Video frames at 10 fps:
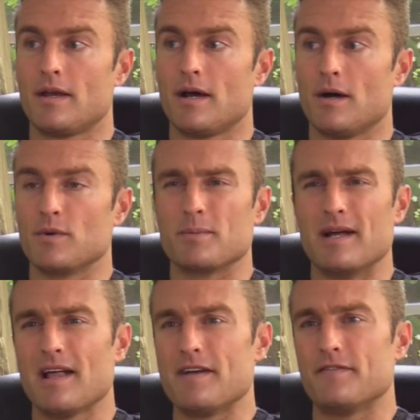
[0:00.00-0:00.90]
uh, with
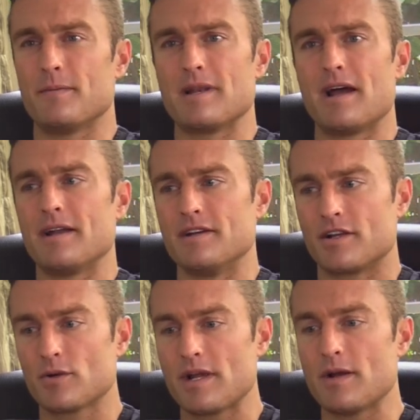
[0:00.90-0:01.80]
my life i mean i had a
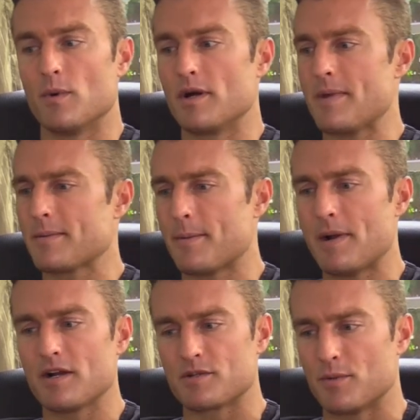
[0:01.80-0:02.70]
degree i wanted to make my
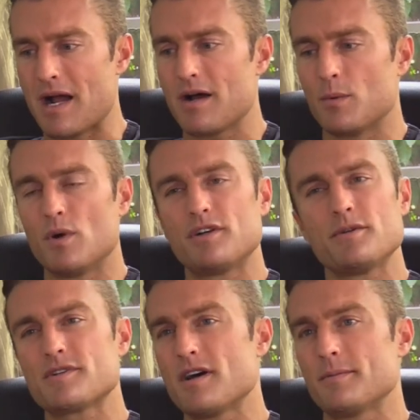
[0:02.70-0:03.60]
parents proud i wanted to
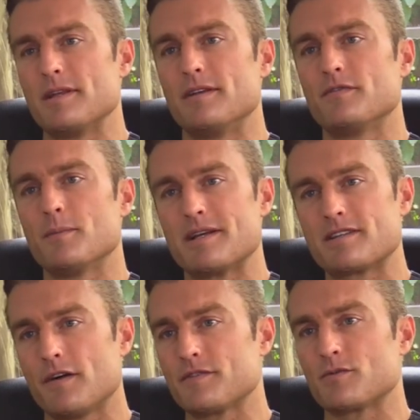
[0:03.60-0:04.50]
do something for
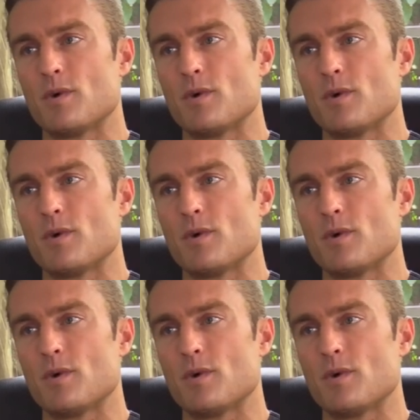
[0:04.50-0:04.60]
myself as